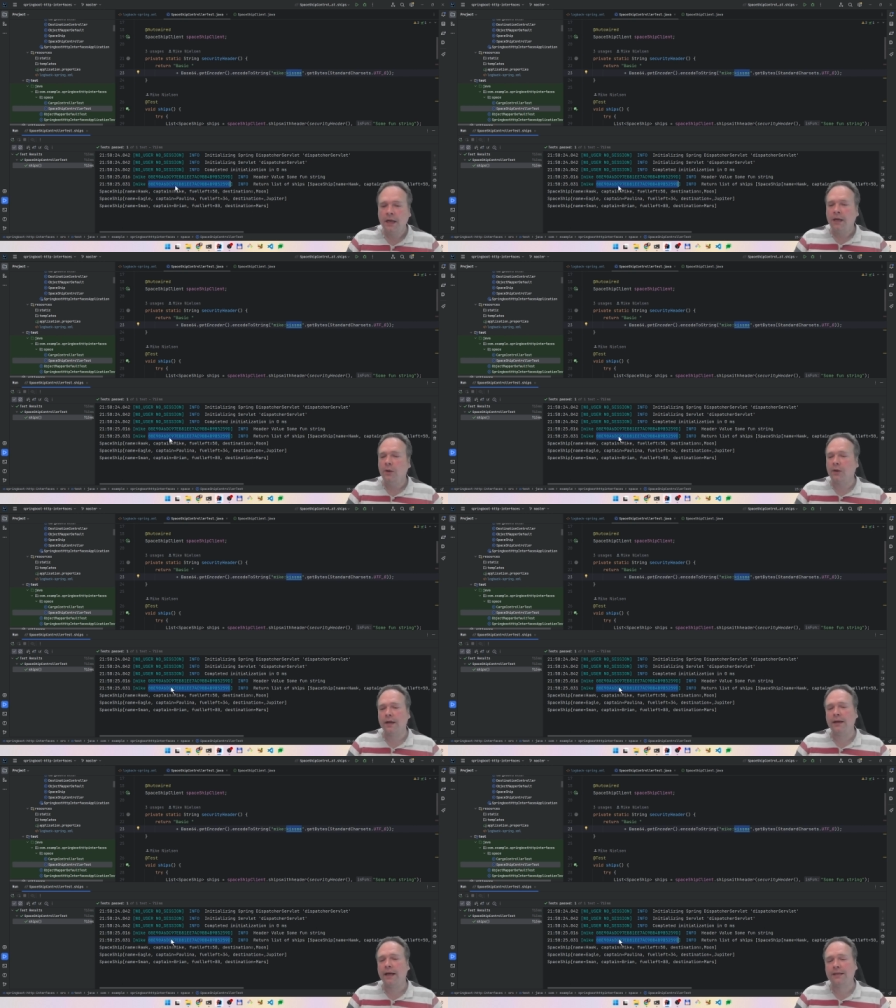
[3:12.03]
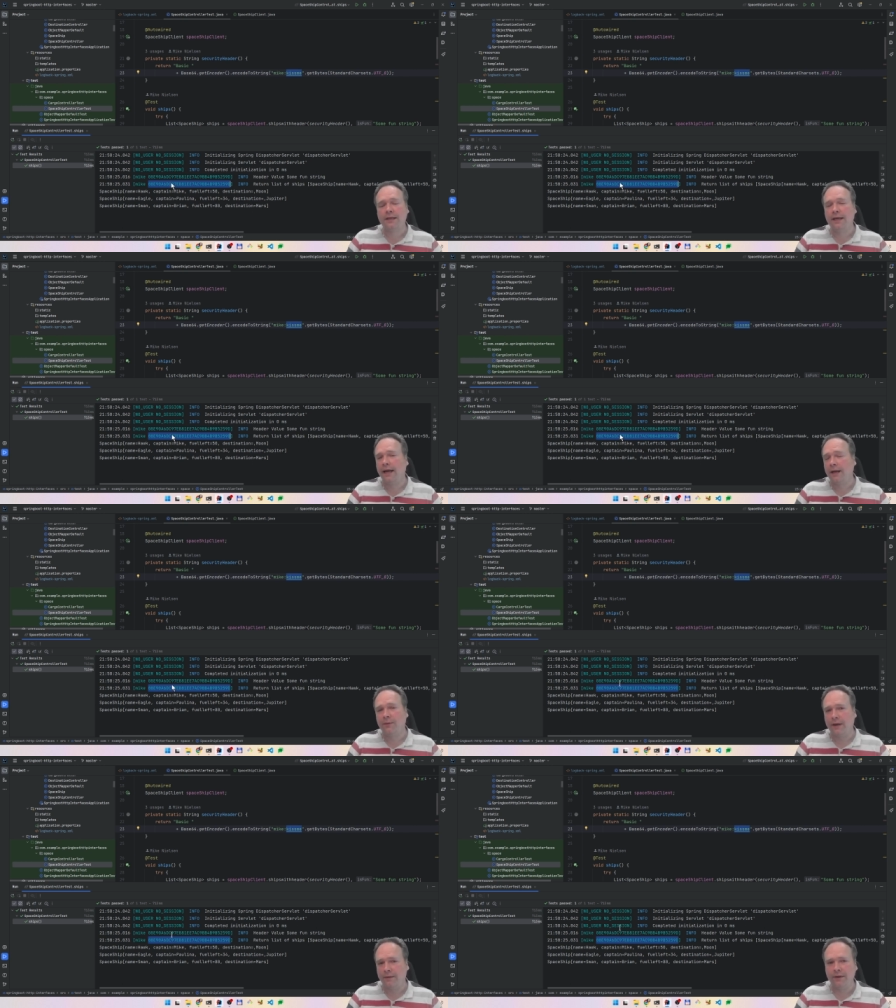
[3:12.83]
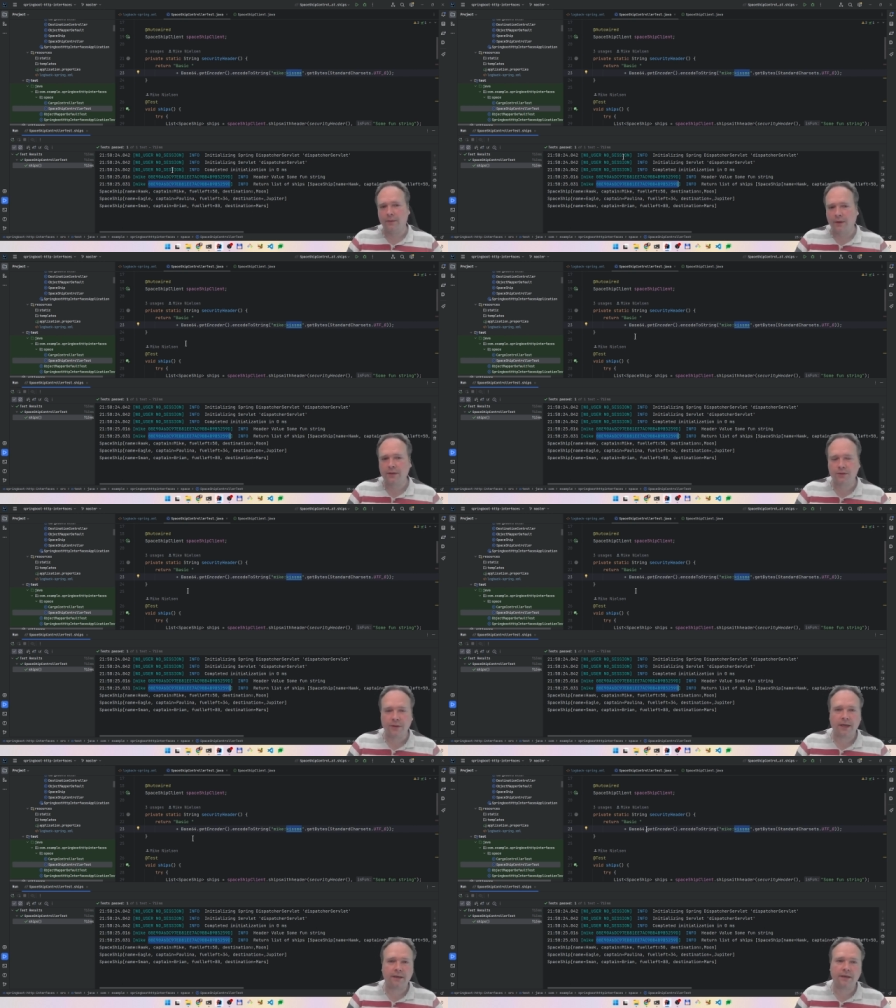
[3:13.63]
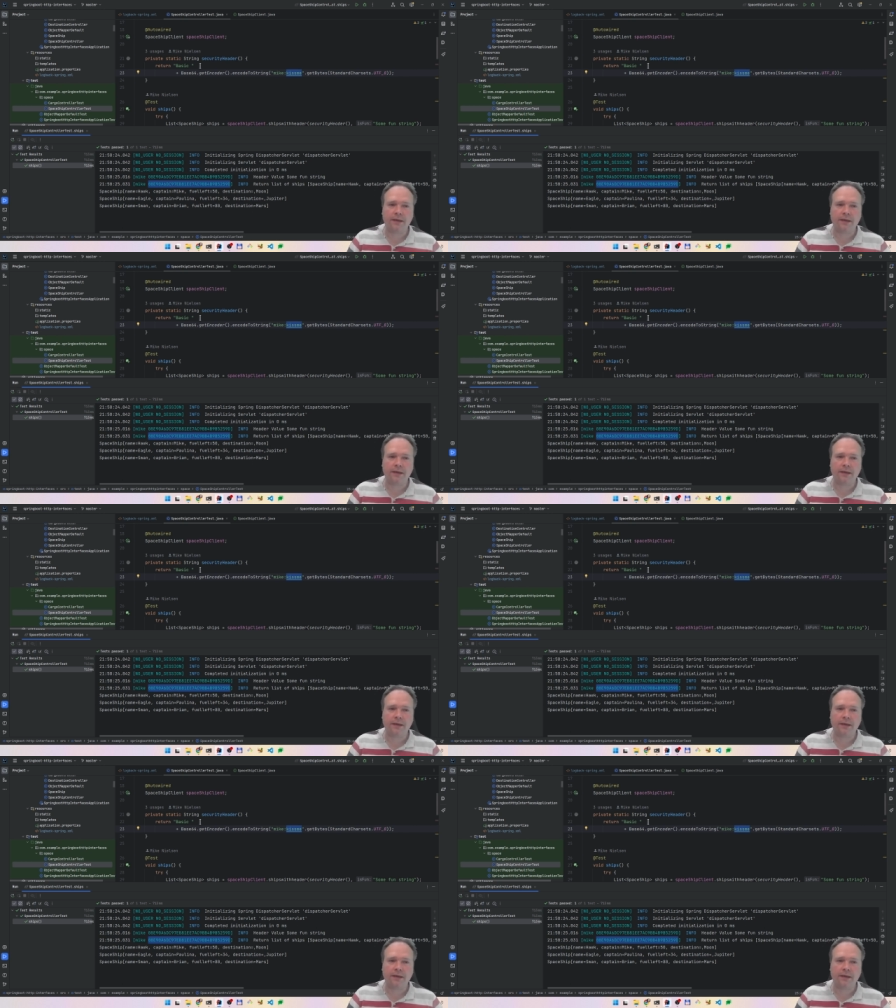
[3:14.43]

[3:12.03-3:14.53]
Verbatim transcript: You can actually add whatever you want to add.